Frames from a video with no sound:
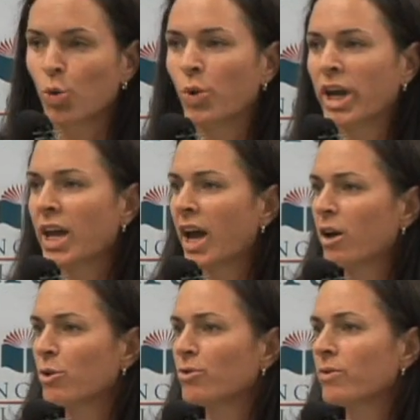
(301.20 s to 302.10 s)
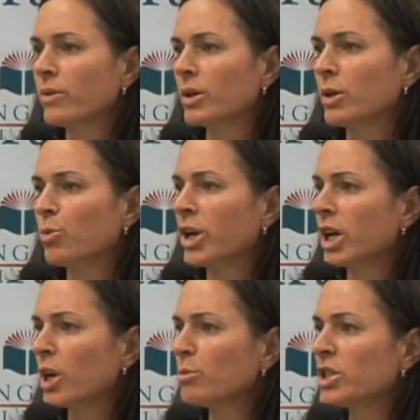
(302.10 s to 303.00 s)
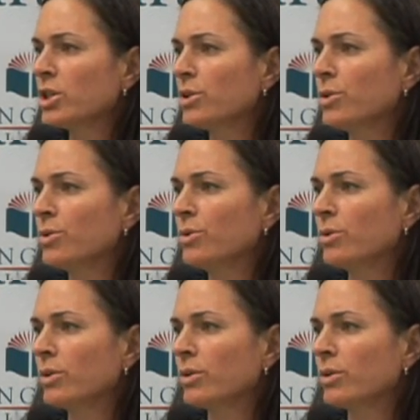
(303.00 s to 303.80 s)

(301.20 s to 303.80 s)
We have, when it comes to